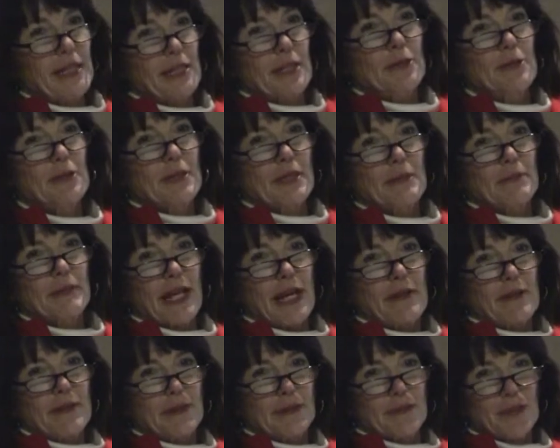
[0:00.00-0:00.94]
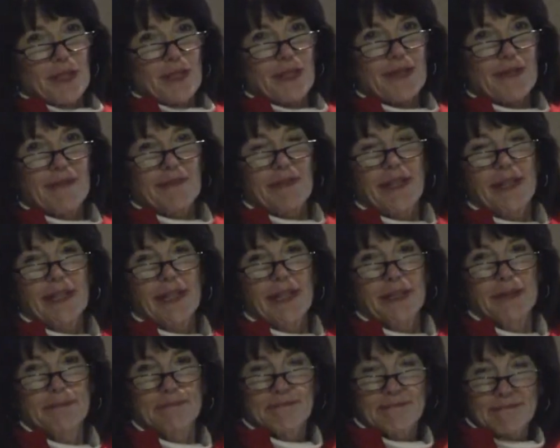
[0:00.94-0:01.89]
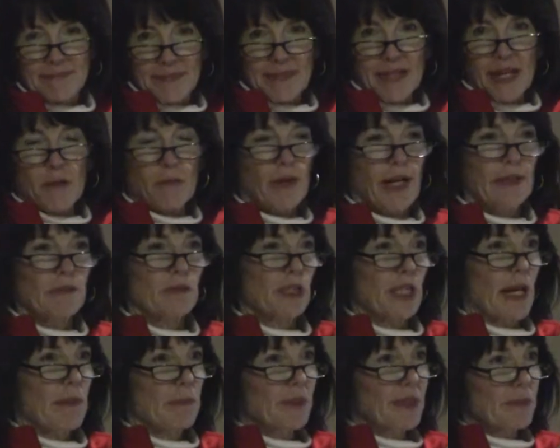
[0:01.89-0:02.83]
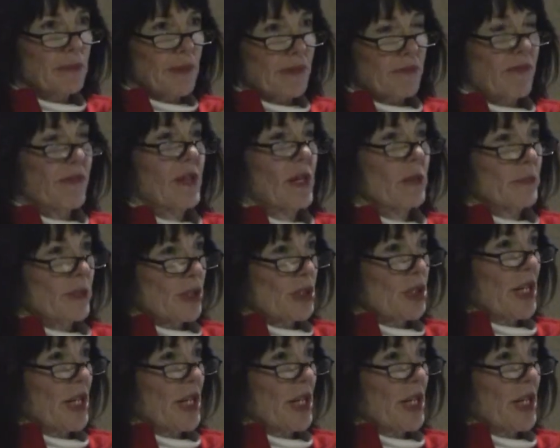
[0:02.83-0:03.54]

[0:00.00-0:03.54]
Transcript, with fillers: I accuse him now of just um, not wife shopping, but farmer